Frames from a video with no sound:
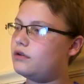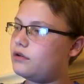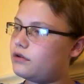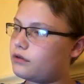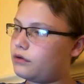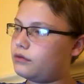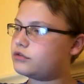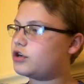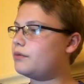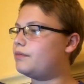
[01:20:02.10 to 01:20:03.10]
Don't
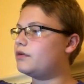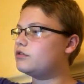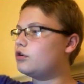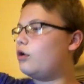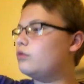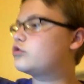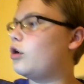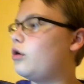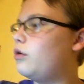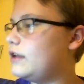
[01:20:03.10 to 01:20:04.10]
jump. No,
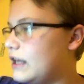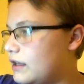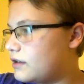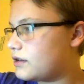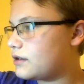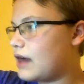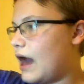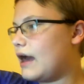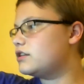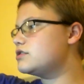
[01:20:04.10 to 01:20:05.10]
don't eat
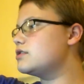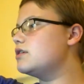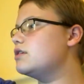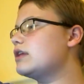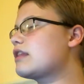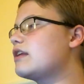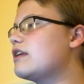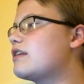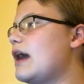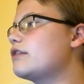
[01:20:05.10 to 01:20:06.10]
that. That's an
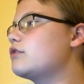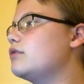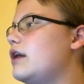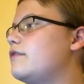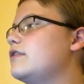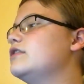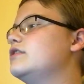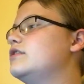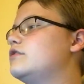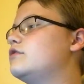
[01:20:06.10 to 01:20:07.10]
X-Acto knife, you
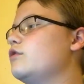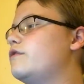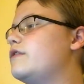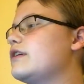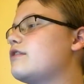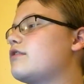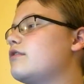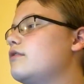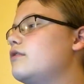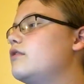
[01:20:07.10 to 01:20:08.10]
doofus.
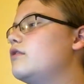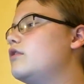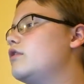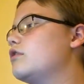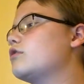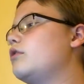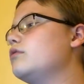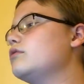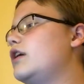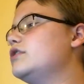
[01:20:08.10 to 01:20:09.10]
Don't
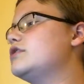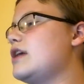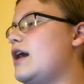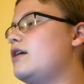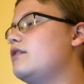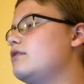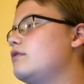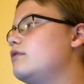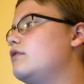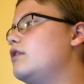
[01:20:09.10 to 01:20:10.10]
touch that.
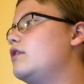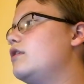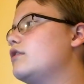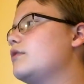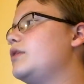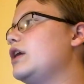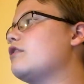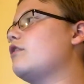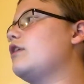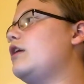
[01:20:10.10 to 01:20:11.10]
The blades
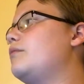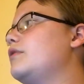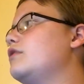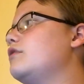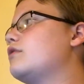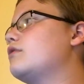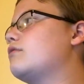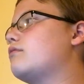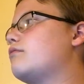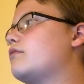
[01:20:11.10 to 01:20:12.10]
aren't out, but you could
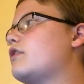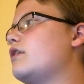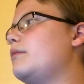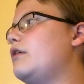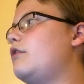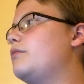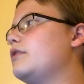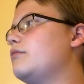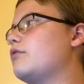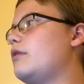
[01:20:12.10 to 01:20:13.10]
somehow open
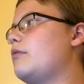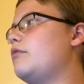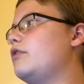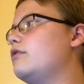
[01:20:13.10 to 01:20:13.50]
them probably.